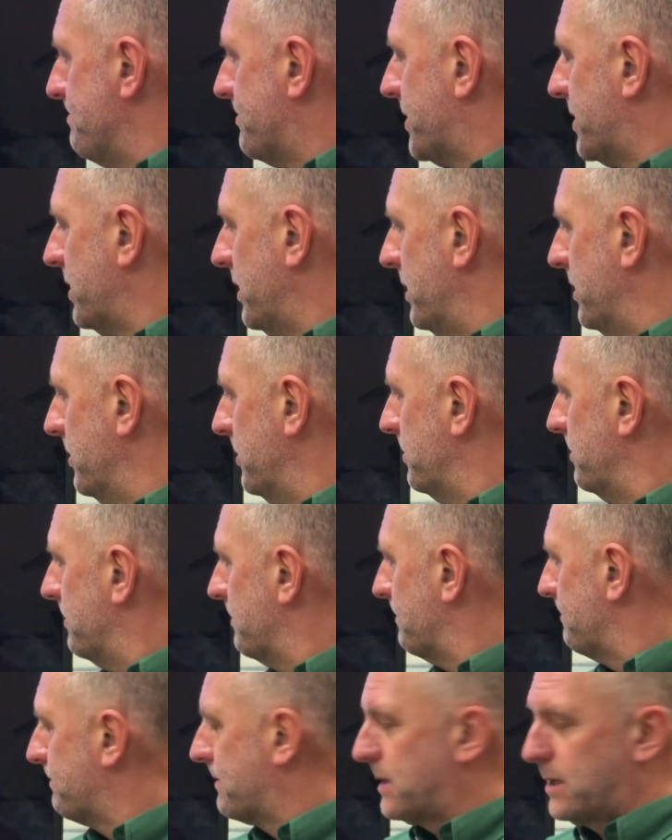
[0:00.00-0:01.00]
So
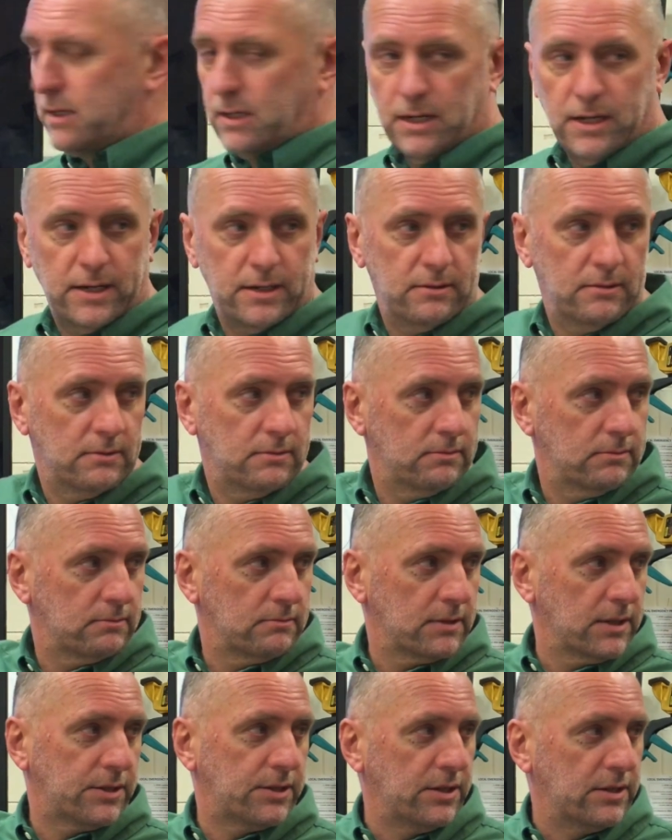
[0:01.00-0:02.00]
Glenn,
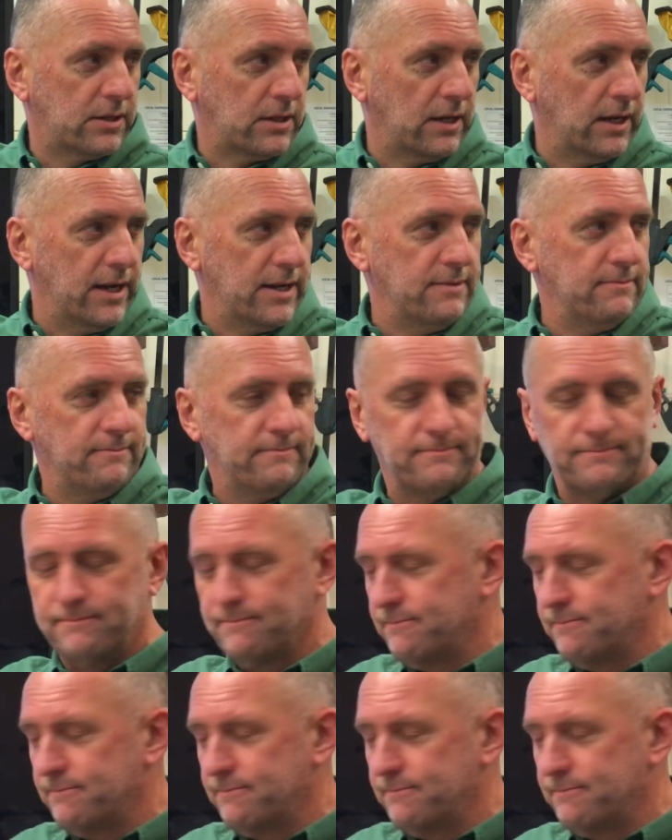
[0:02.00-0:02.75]
this is Glenn.